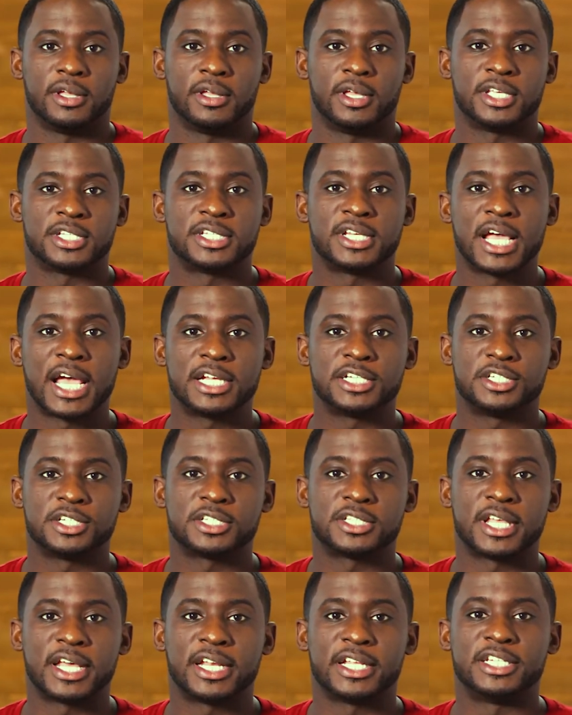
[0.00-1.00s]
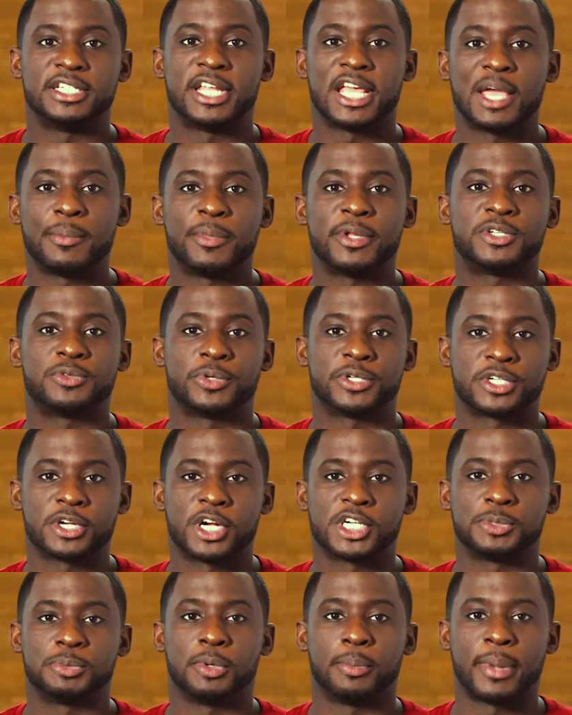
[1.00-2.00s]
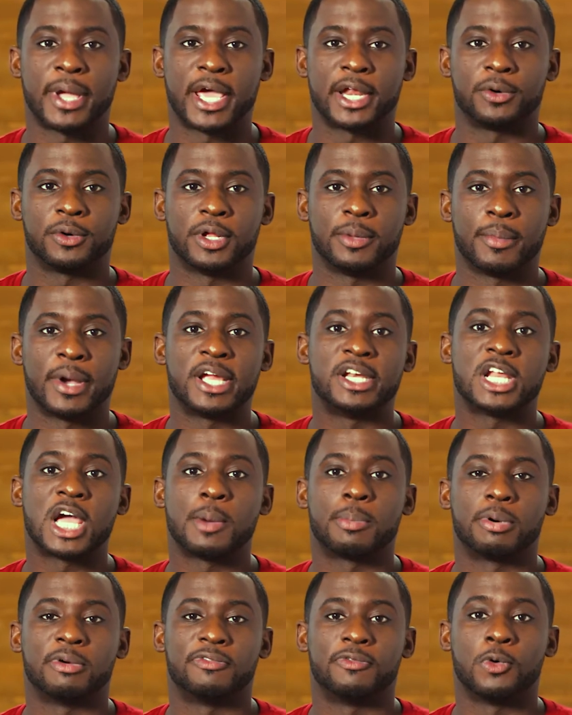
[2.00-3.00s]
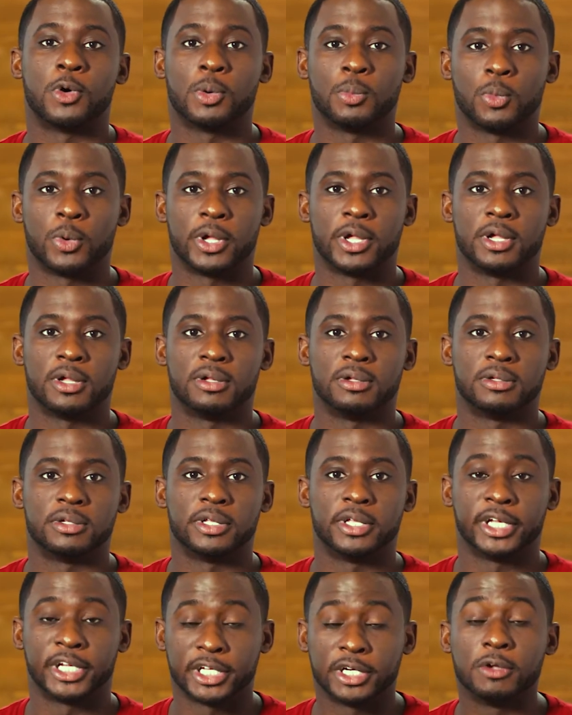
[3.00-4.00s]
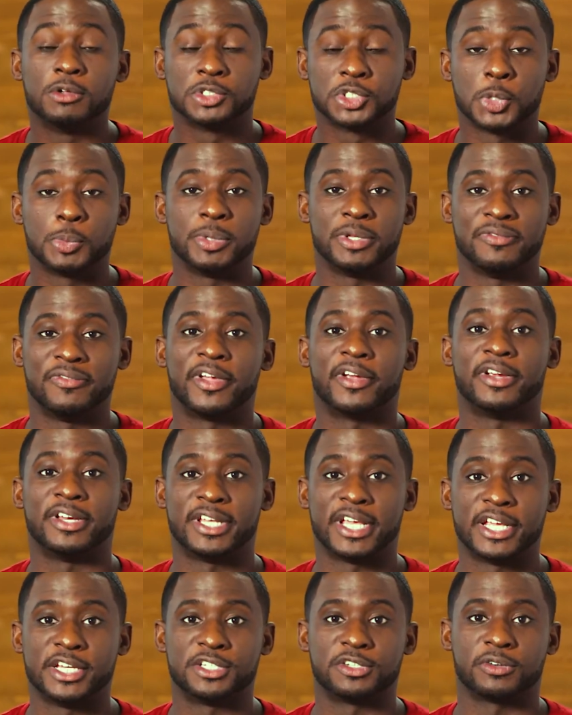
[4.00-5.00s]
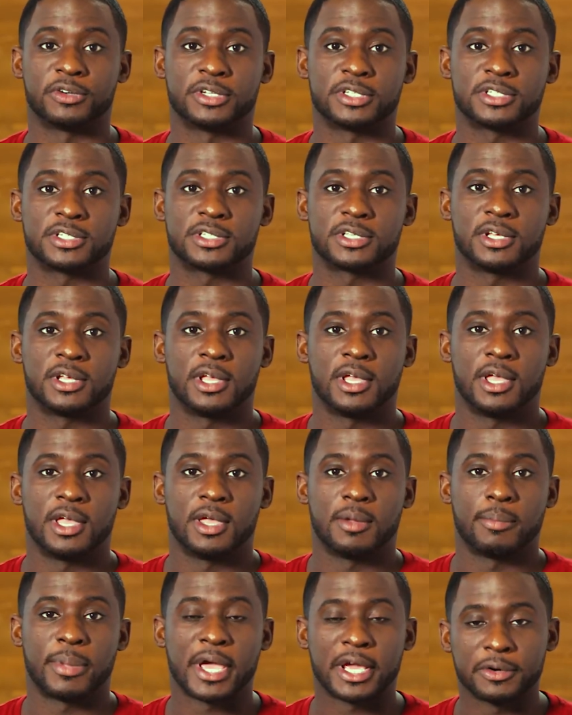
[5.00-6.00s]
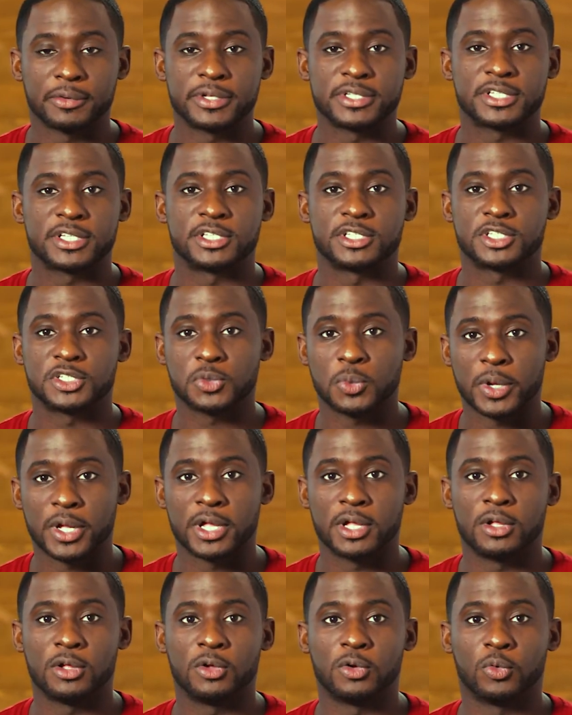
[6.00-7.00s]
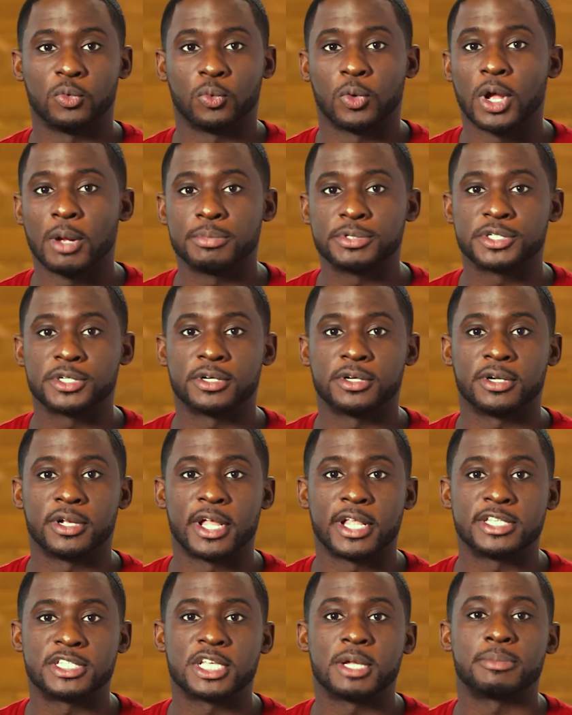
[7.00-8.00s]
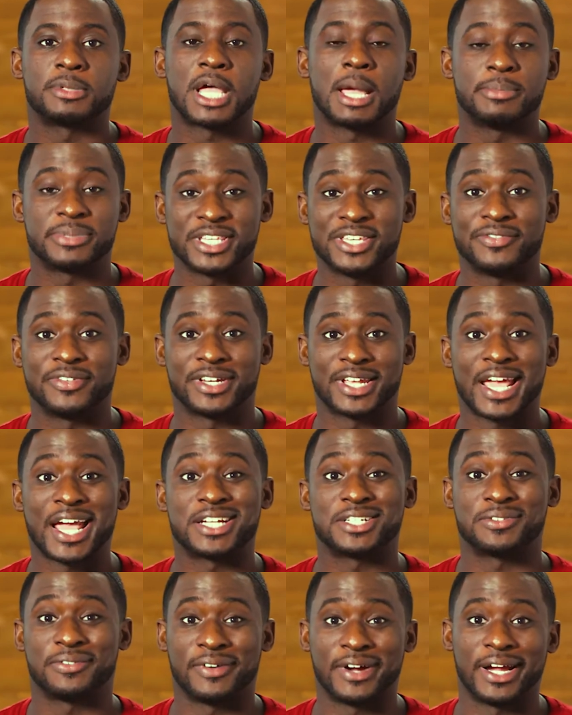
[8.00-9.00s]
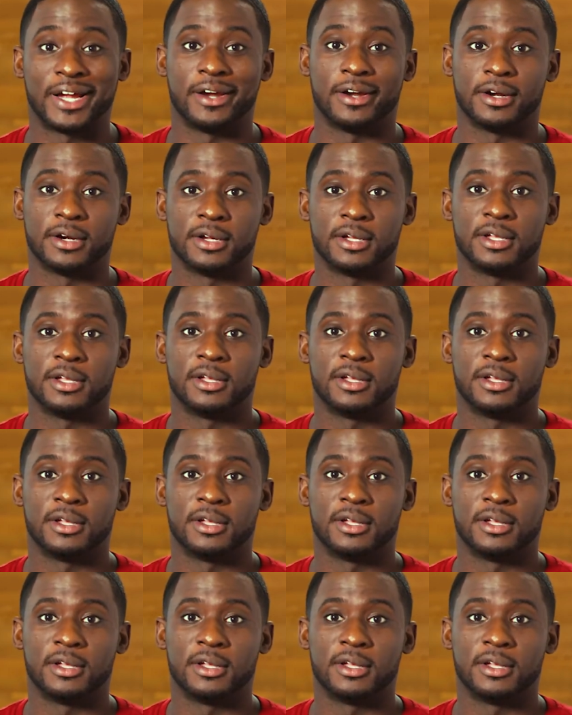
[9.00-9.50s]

It's not just that a damaged rechargeable battery might not perform well, it can also be very dangerous. Batteries can swell, rupture, and sometimes even catch fire.